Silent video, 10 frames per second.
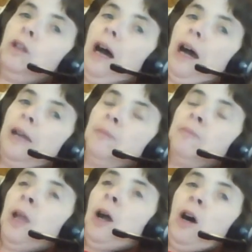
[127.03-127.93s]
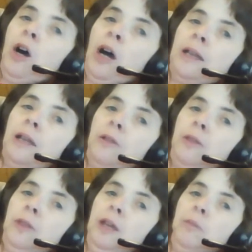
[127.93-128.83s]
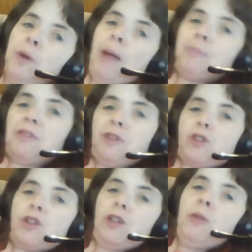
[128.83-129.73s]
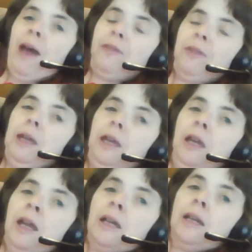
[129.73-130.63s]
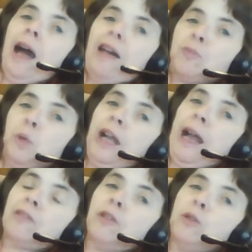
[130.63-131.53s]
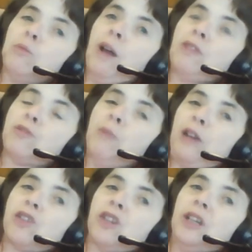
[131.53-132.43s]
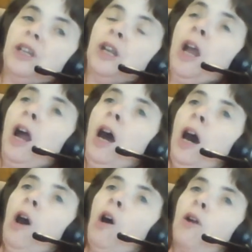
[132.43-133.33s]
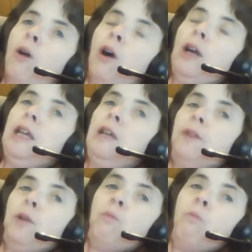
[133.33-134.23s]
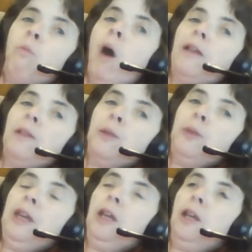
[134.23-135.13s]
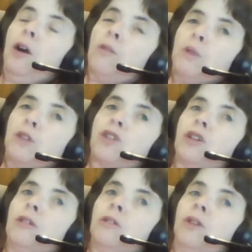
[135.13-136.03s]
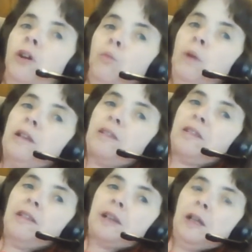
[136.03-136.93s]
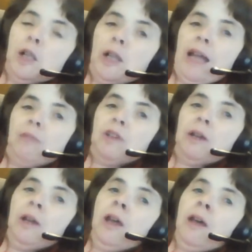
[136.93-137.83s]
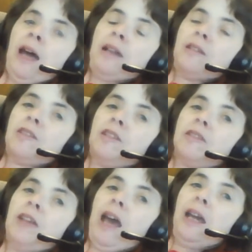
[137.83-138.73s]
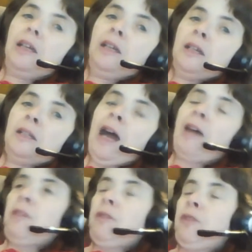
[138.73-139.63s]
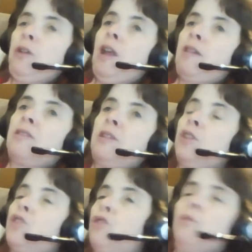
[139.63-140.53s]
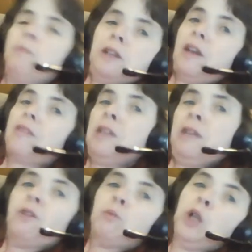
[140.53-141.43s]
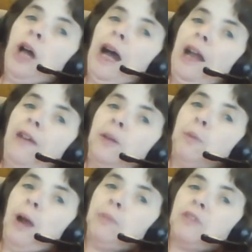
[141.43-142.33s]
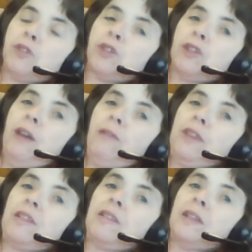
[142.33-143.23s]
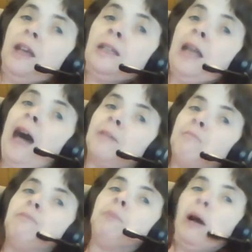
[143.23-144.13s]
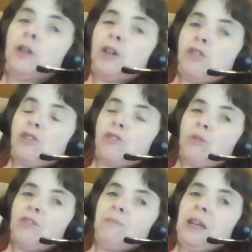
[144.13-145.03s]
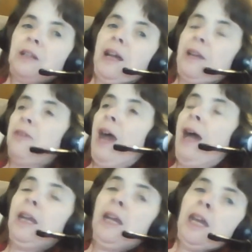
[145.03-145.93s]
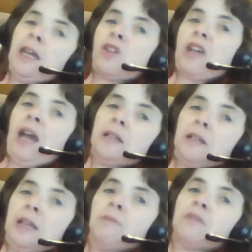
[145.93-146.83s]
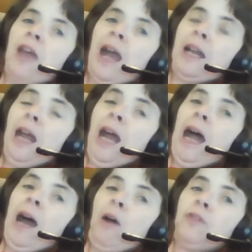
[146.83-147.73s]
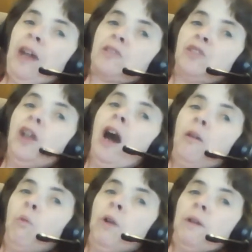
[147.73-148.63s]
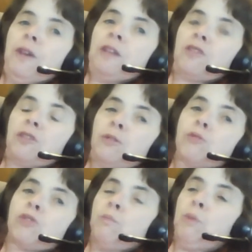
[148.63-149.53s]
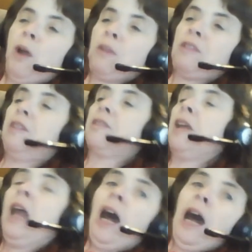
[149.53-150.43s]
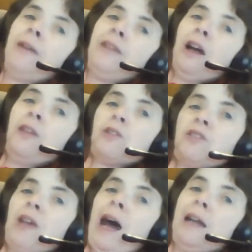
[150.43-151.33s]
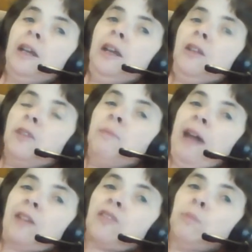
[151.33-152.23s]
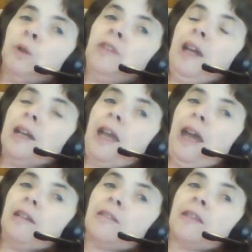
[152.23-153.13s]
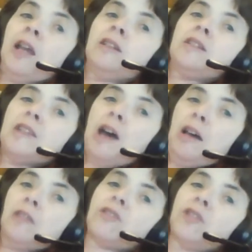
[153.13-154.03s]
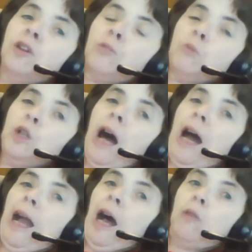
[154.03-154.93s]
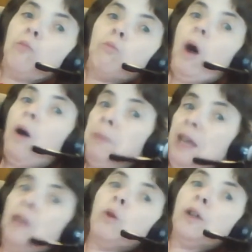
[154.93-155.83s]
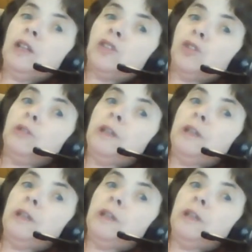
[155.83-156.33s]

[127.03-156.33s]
rely on the proposition that the gospel accounts of the resurrection are even what the original witnesses claimed. That is to say, not that they're necessarily true, but it doesn't even rely on the proposition that this is not embellished or something like that. It just kind of leaves that out. That's not one of its crucial premises. On the other side, the maximal data case does rely on, while being willing to